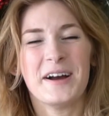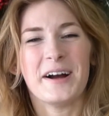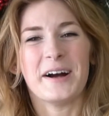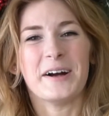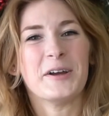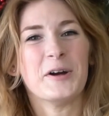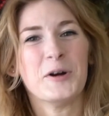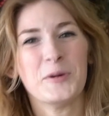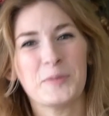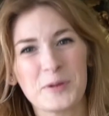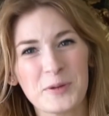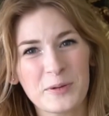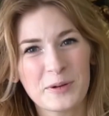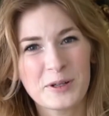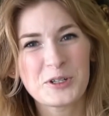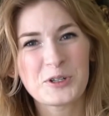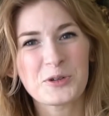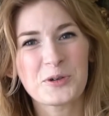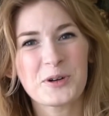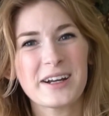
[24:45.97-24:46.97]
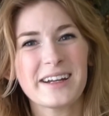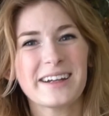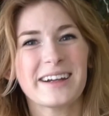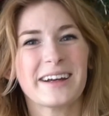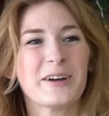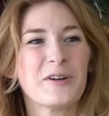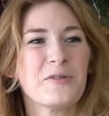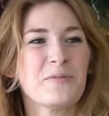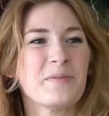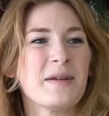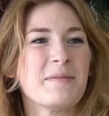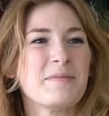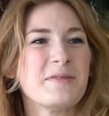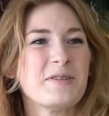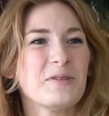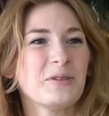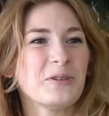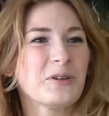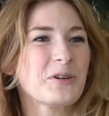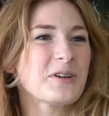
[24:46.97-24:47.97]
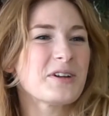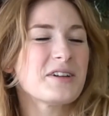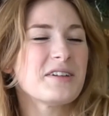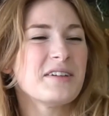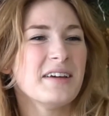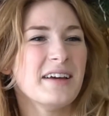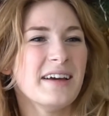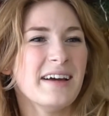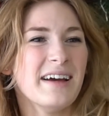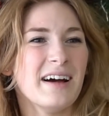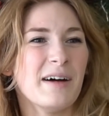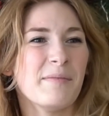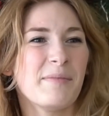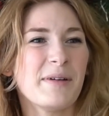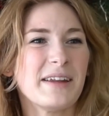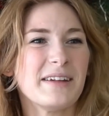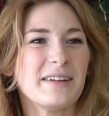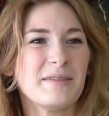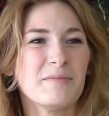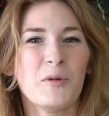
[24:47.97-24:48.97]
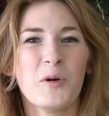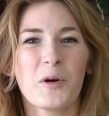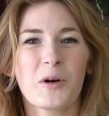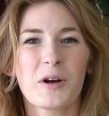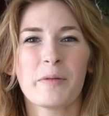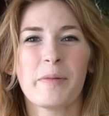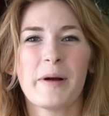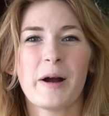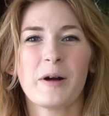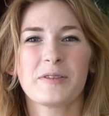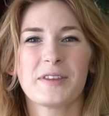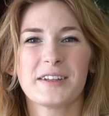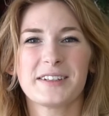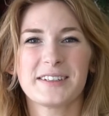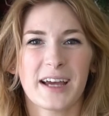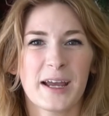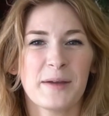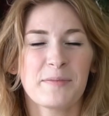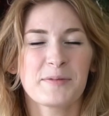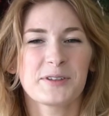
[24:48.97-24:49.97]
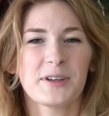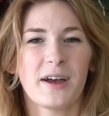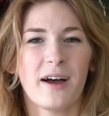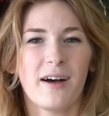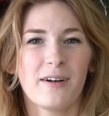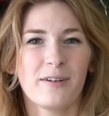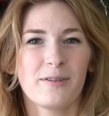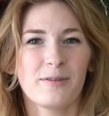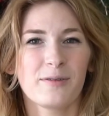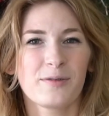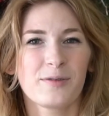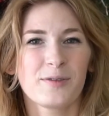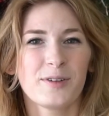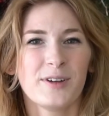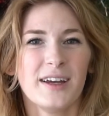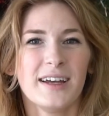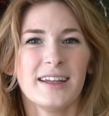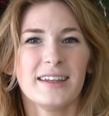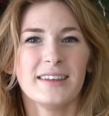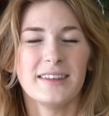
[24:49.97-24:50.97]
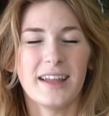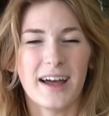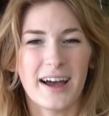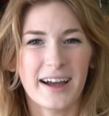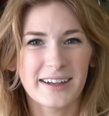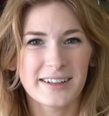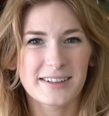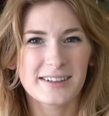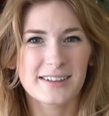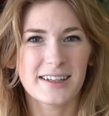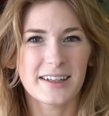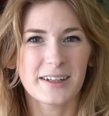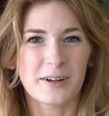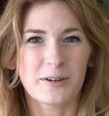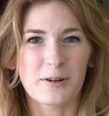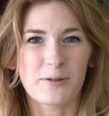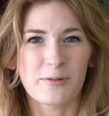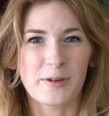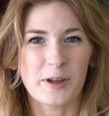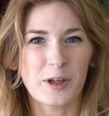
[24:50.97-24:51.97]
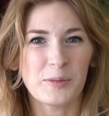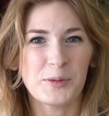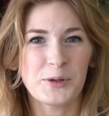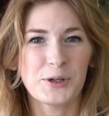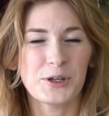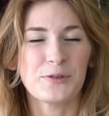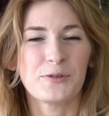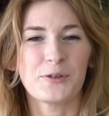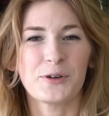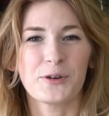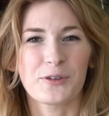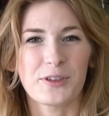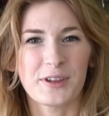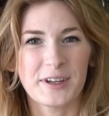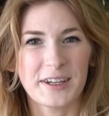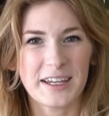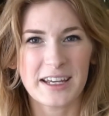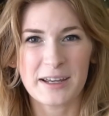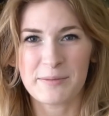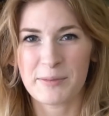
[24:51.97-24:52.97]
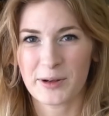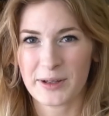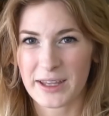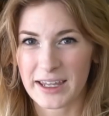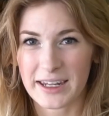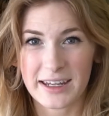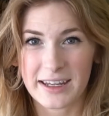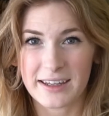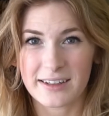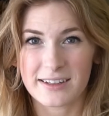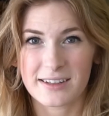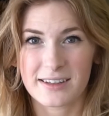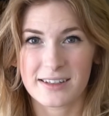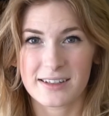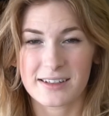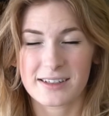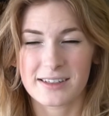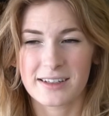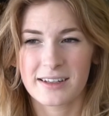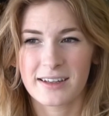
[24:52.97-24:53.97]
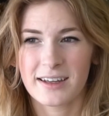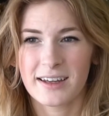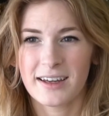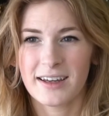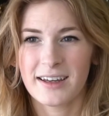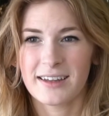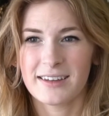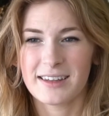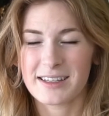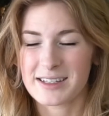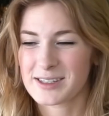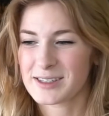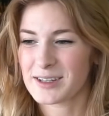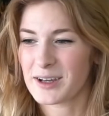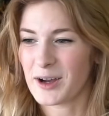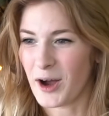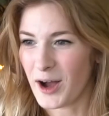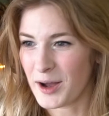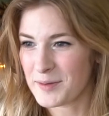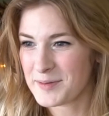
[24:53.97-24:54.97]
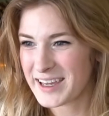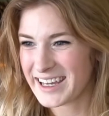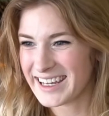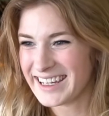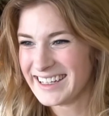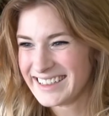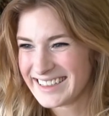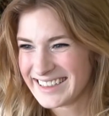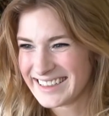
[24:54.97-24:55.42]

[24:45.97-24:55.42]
I hope you enjoyed. I hope maybe you learned a bit more about the types of lines that are available if you're thinking about getting into this hobby.